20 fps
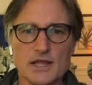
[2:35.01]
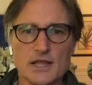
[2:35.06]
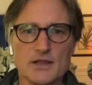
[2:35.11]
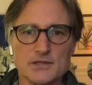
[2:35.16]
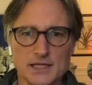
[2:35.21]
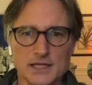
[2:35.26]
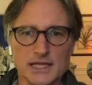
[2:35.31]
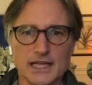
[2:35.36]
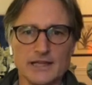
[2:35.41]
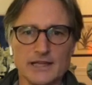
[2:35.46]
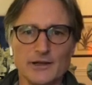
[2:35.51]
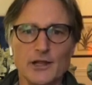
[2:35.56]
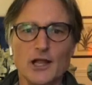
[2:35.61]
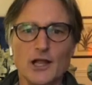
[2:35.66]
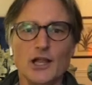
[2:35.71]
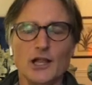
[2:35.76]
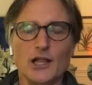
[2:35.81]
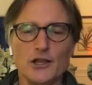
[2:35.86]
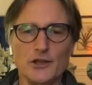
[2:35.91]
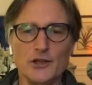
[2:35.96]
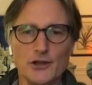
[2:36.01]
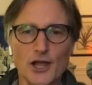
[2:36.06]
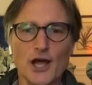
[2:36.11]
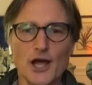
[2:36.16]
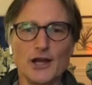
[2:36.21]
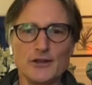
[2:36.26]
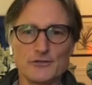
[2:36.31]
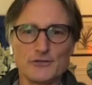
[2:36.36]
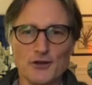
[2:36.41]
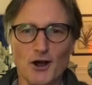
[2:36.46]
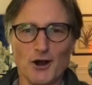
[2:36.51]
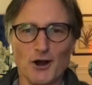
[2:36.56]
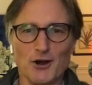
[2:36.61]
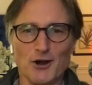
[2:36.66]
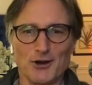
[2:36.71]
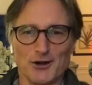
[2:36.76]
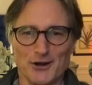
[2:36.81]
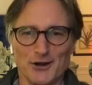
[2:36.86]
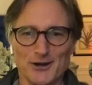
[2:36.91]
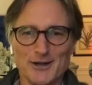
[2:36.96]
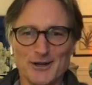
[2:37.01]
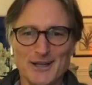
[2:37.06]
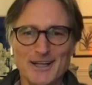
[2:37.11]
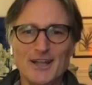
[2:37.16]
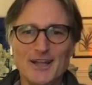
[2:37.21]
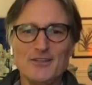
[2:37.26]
say this again none is harder